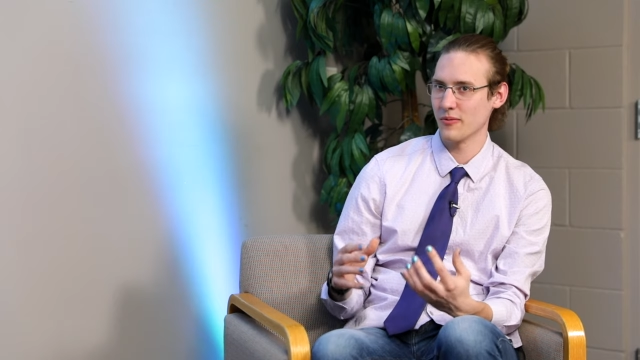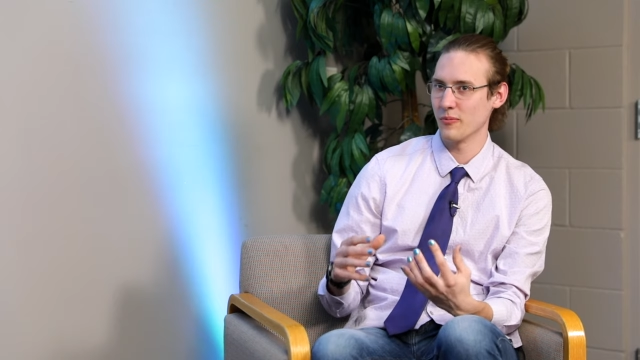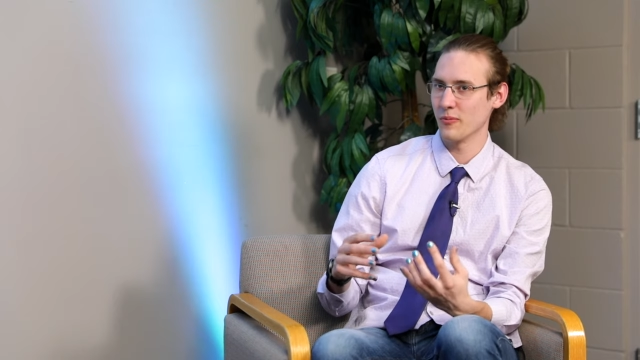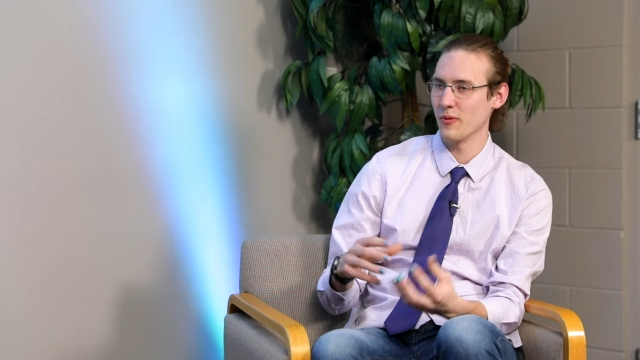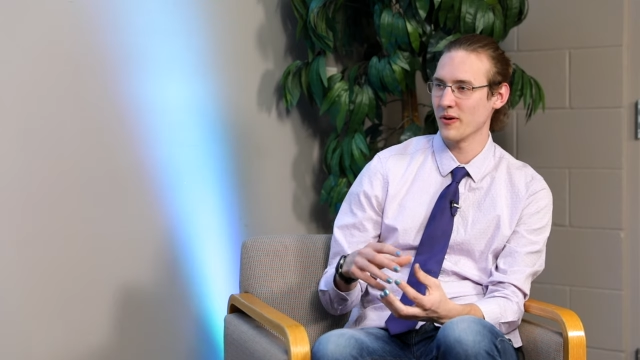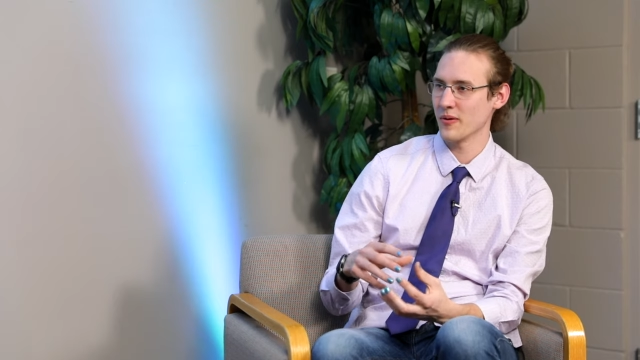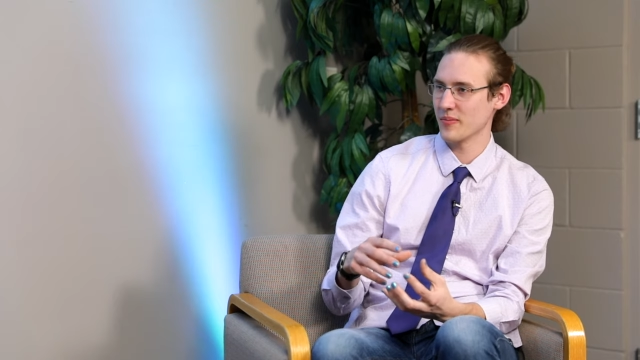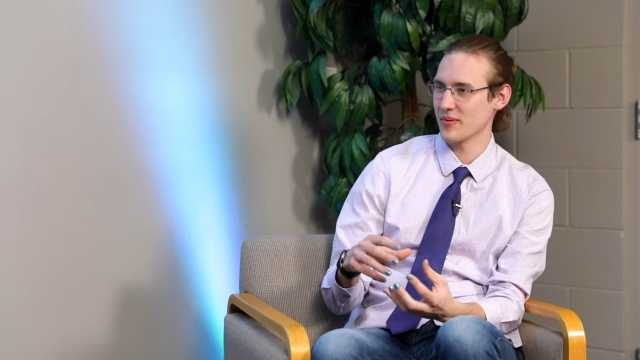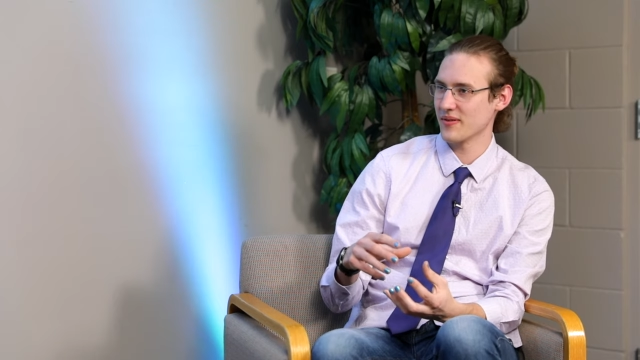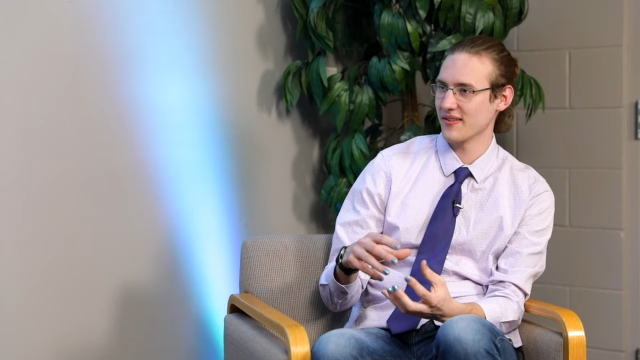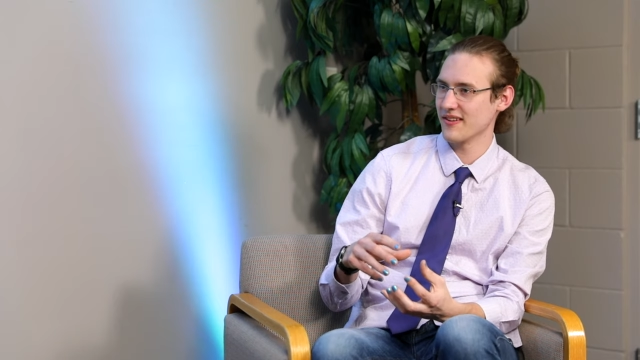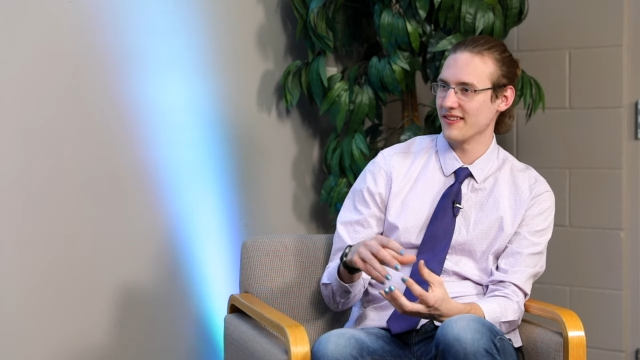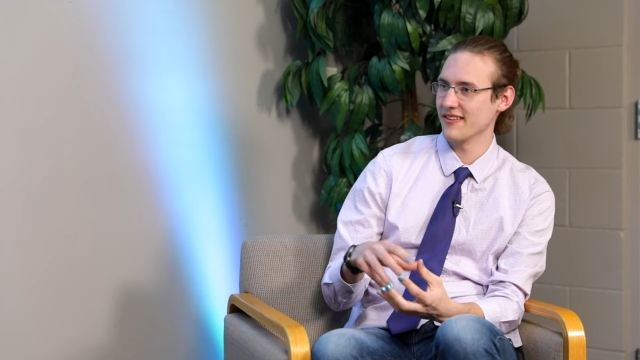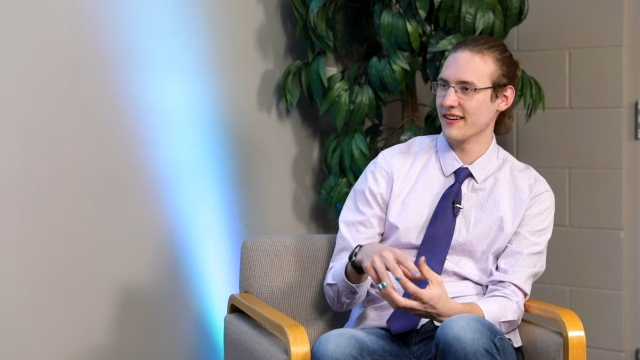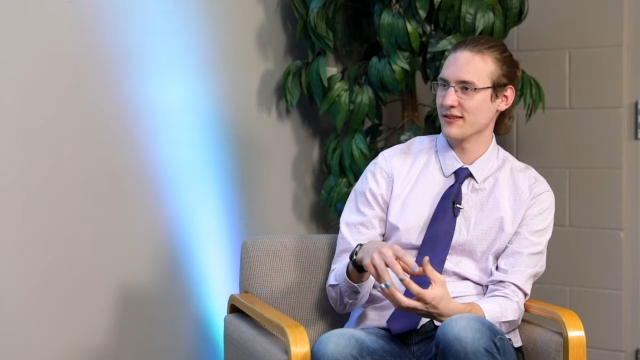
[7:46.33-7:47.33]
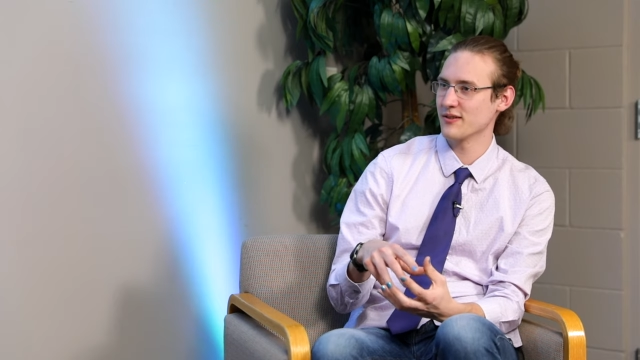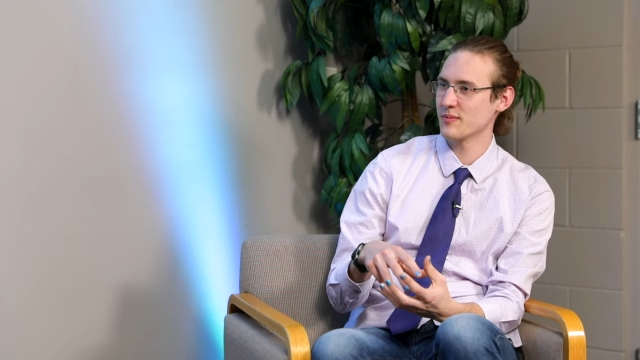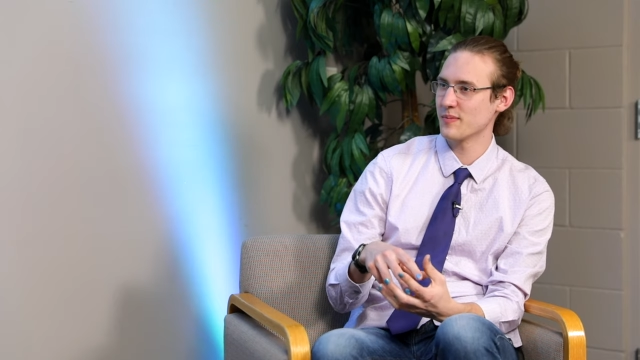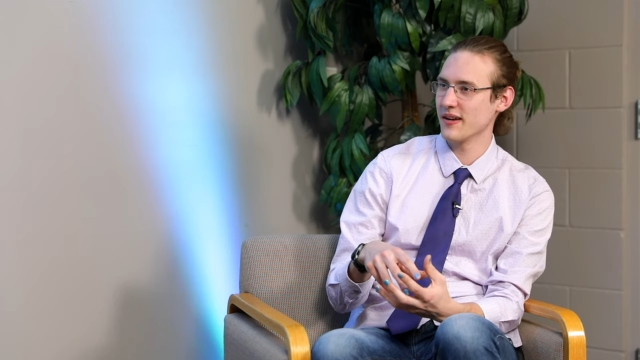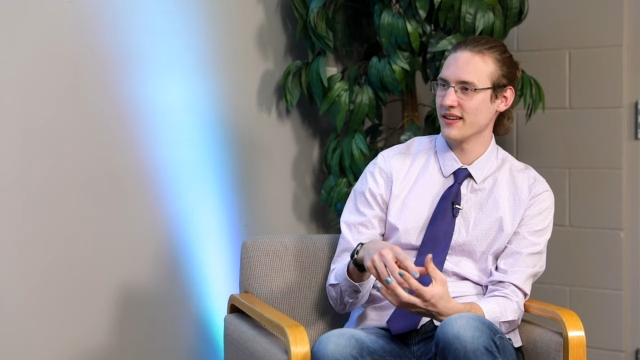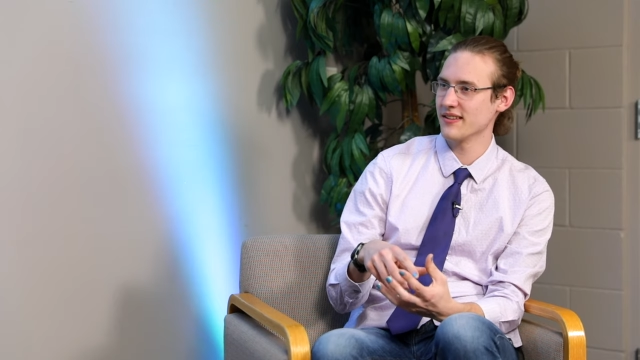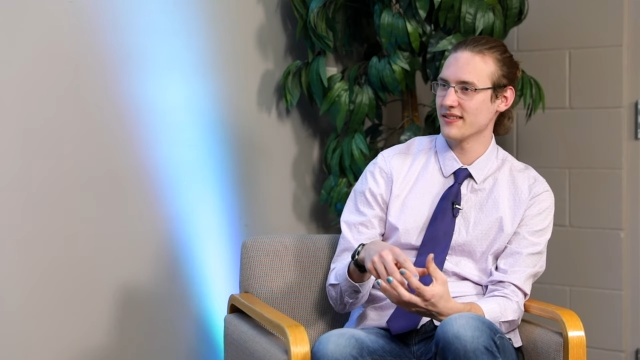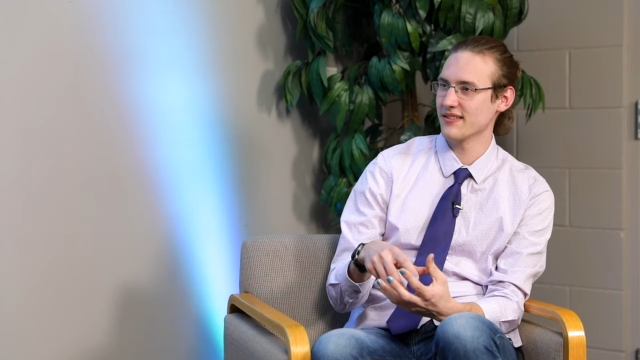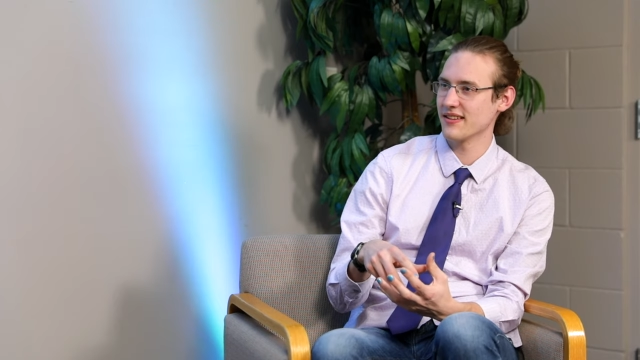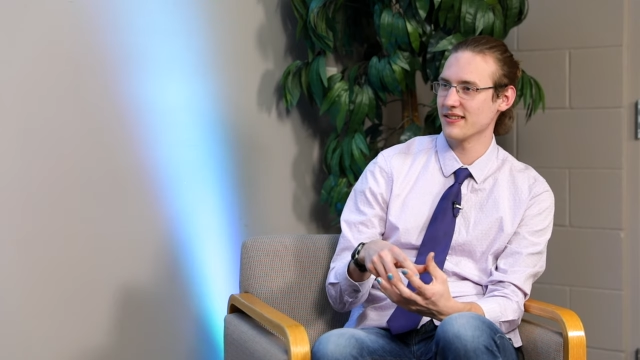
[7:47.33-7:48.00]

warmth in that space mm -hmm.